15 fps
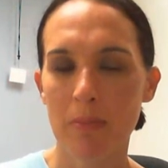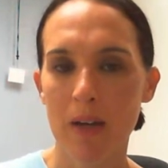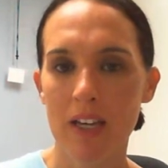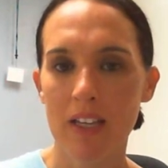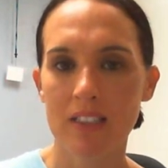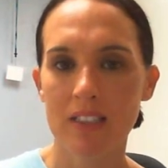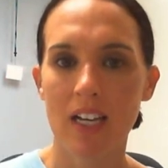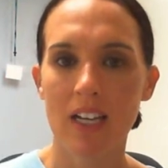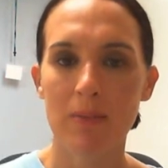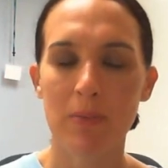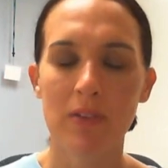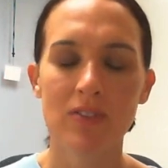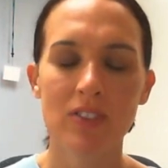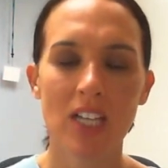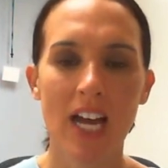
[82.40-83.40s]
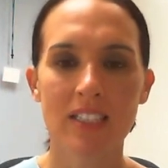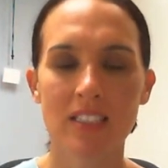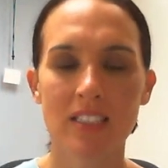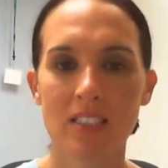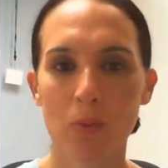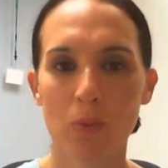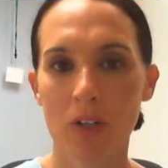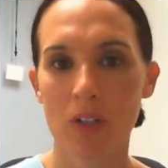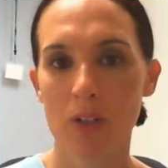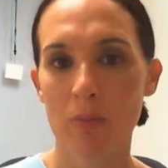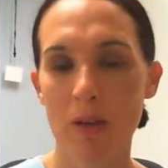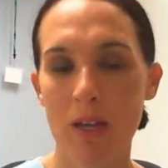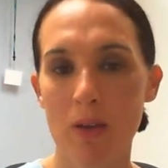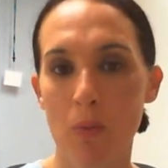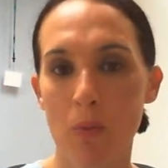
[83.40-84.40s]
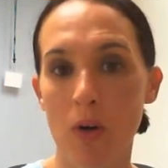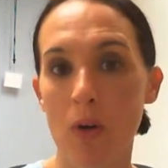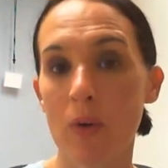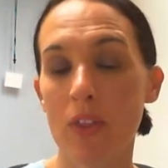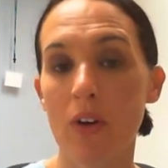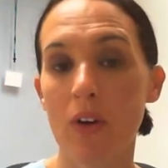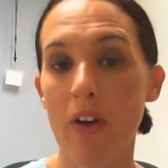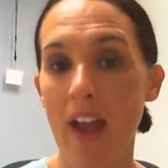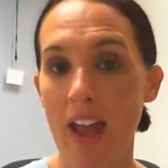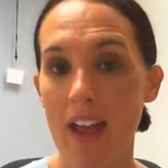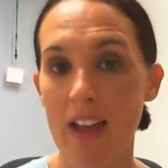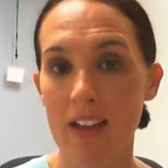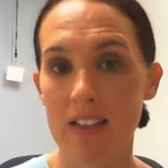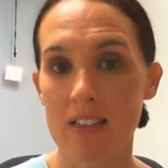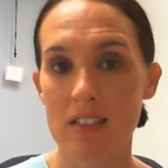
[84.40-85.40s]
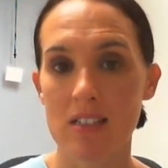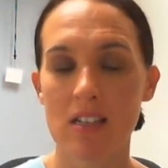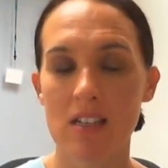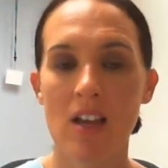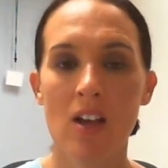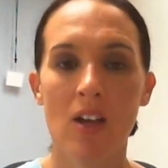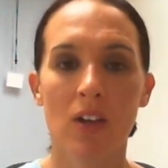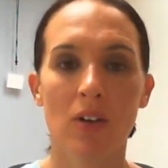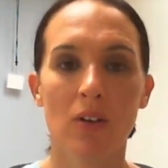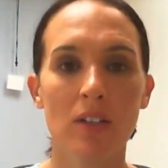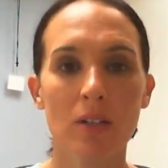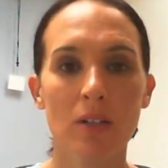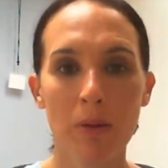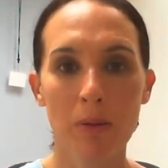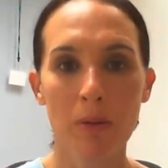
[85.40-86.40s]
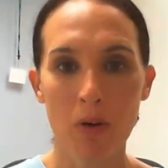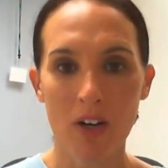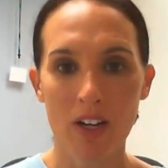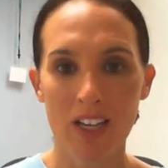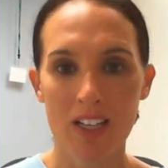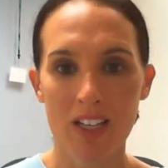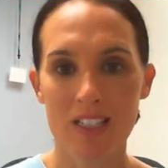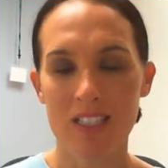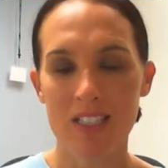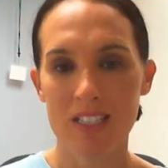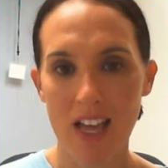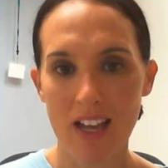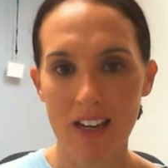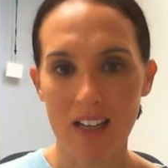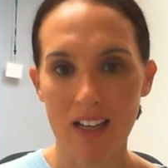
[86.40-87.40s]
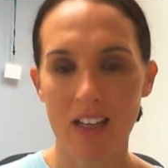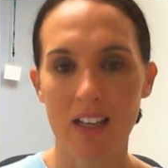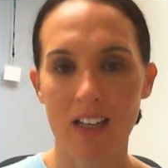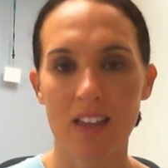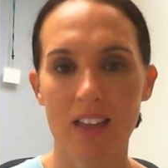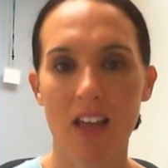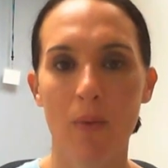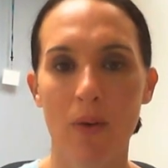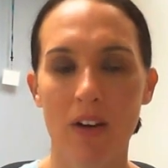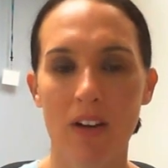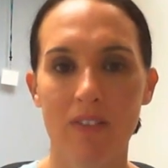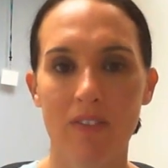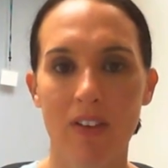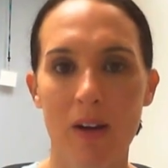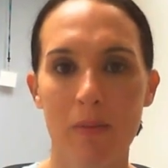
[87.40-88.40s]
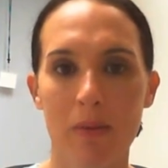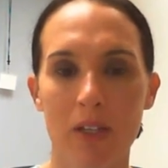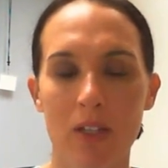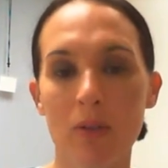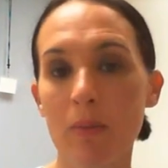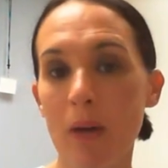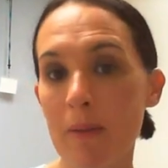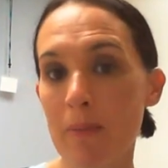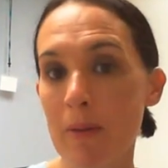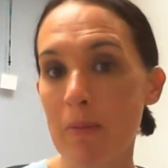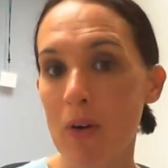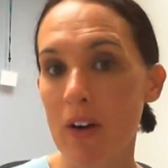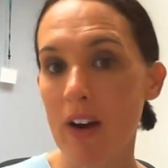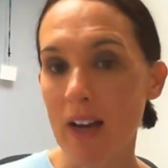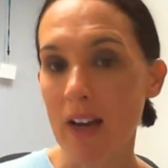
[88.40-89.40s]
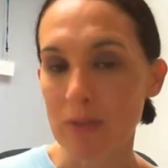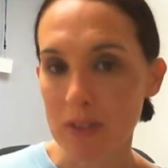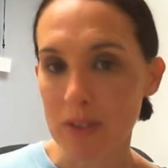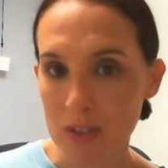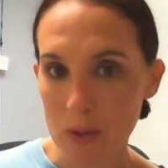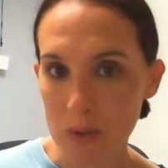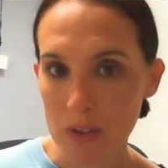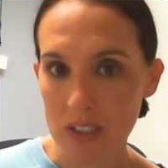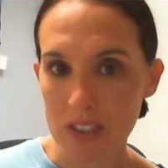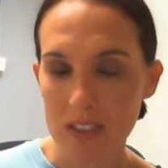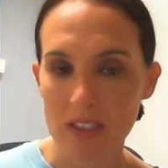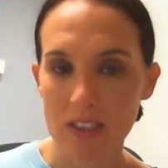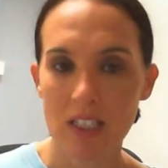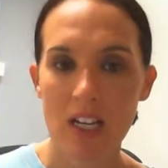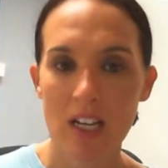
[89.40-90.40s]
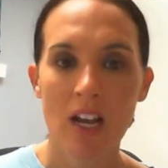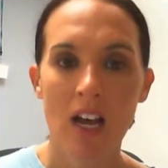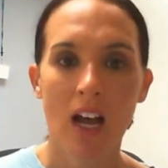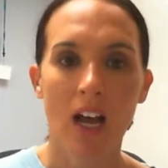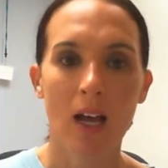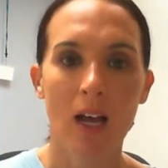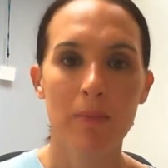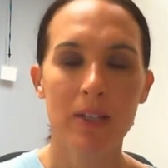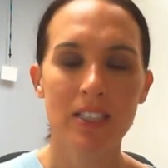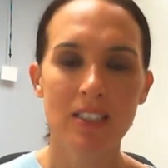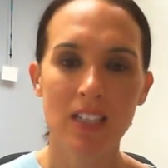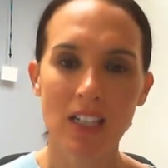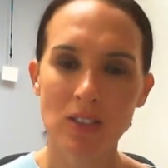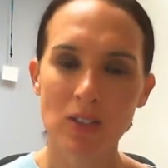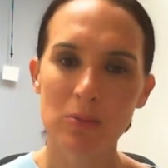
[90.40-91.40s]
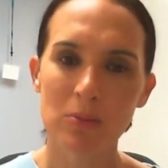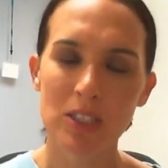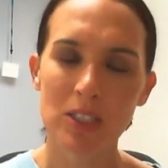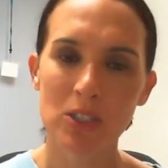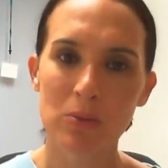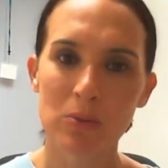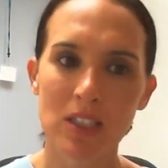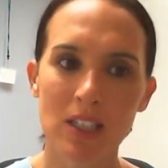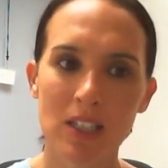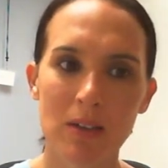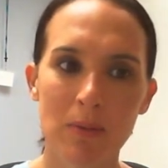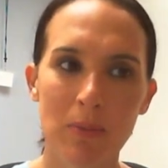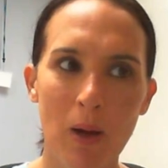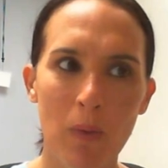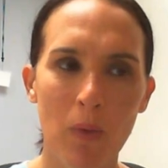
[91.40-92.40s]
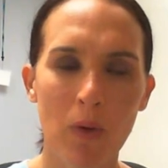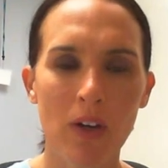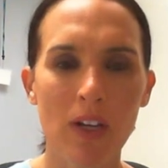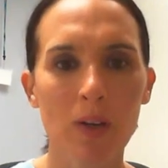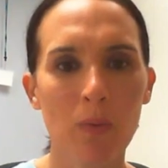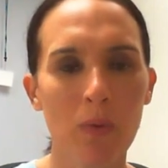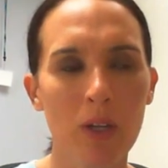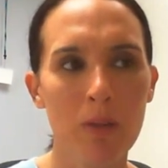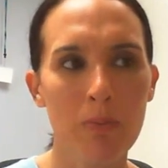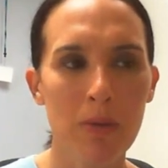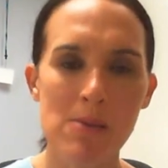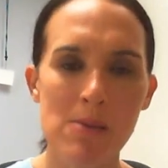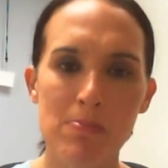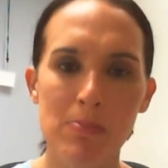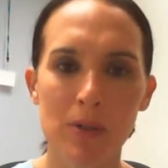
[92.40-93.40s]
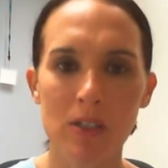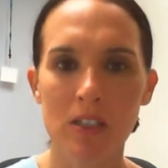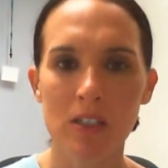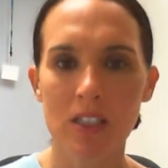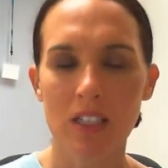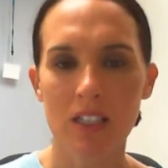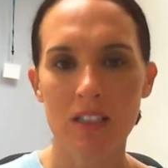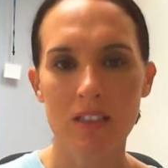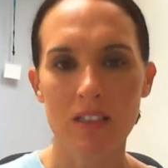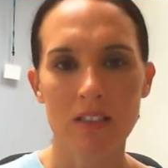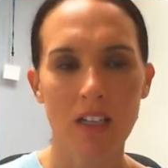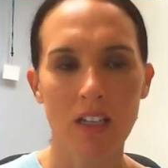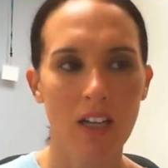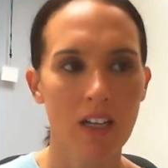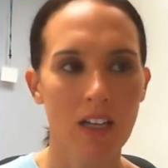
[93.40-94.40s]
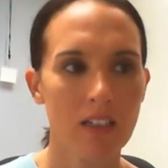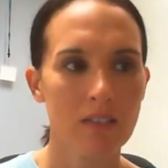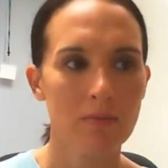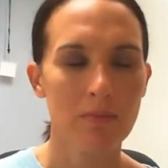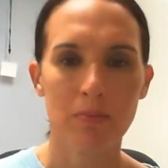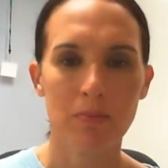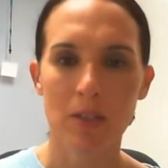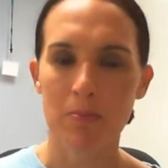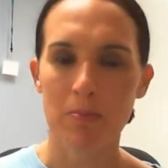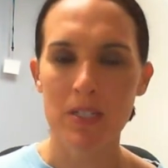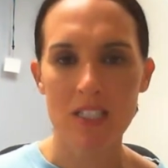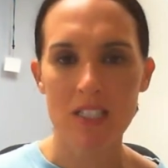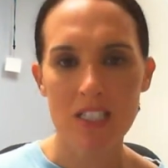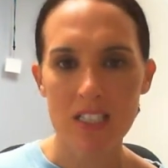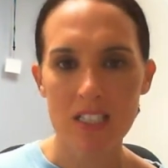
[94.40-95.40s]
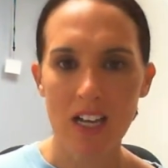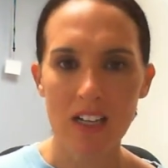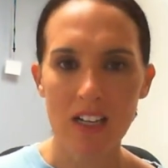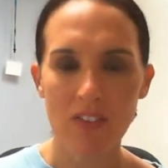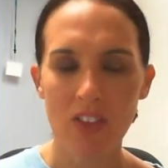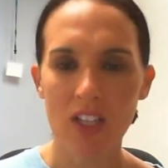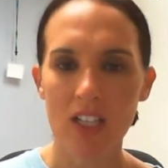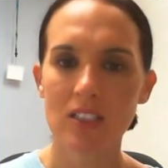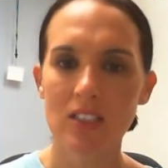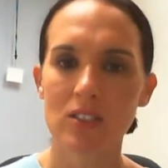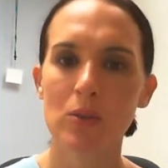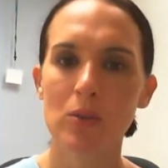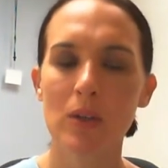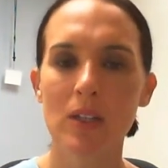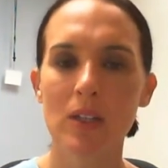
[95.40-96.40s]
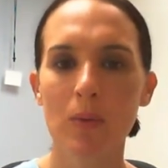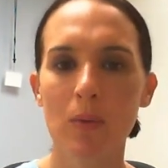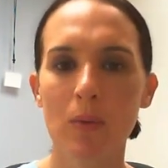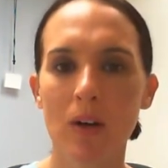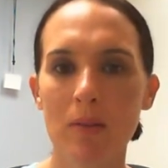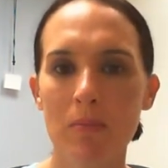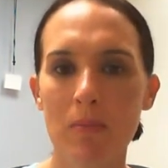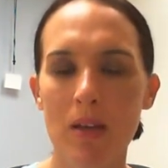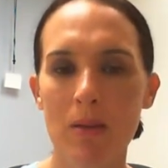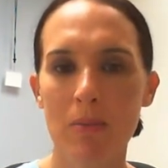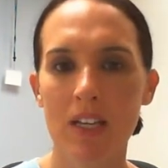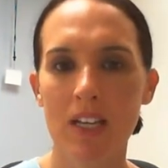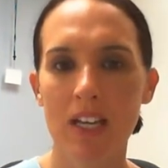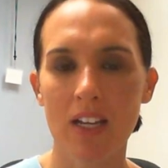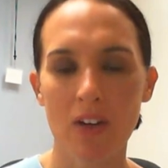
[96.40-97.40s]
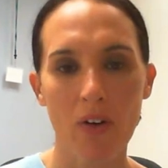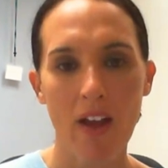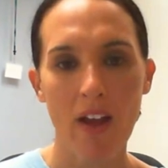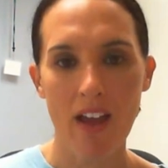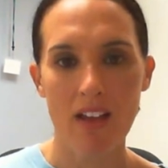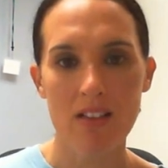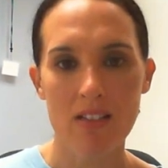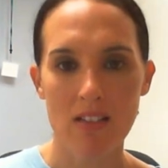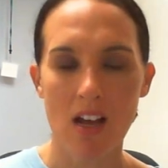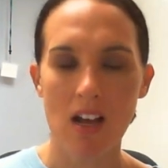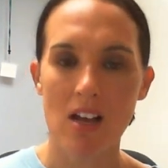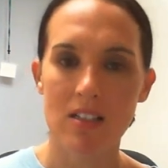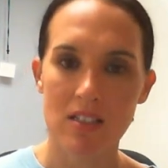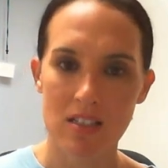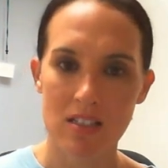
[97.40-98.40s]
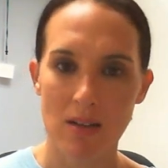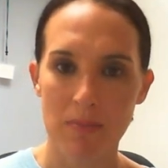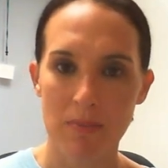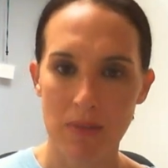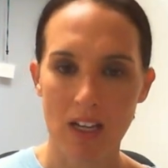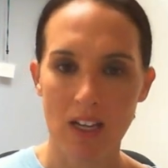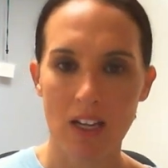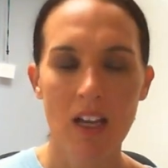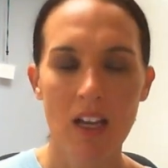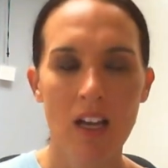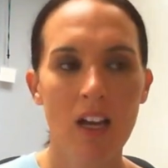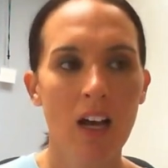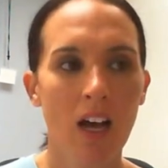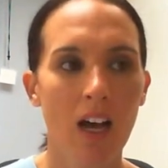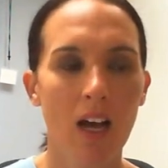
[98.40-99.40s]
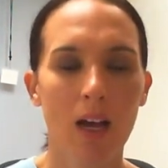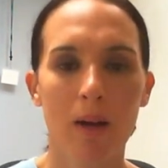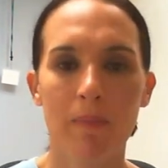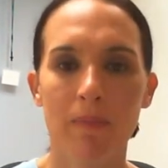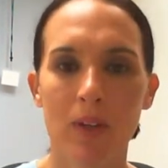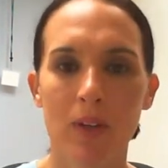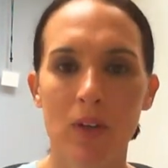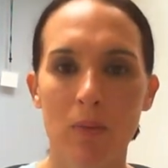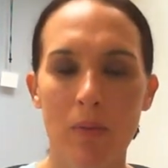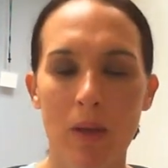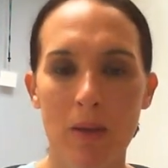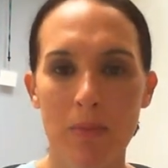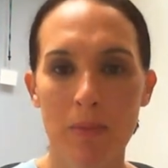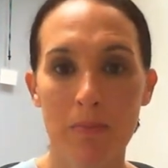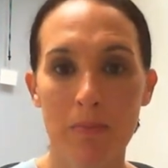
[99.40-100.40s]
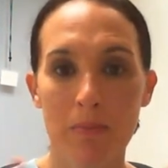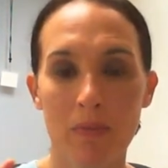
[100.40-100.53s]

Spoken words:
by the type of tasks where you may work with your hands. You're a little bit more kinesthetic in that work environment. You might be more outdoors. It's not so much really about working with people and the business side of things. You really want to maybe get your hands on something. You know, maybe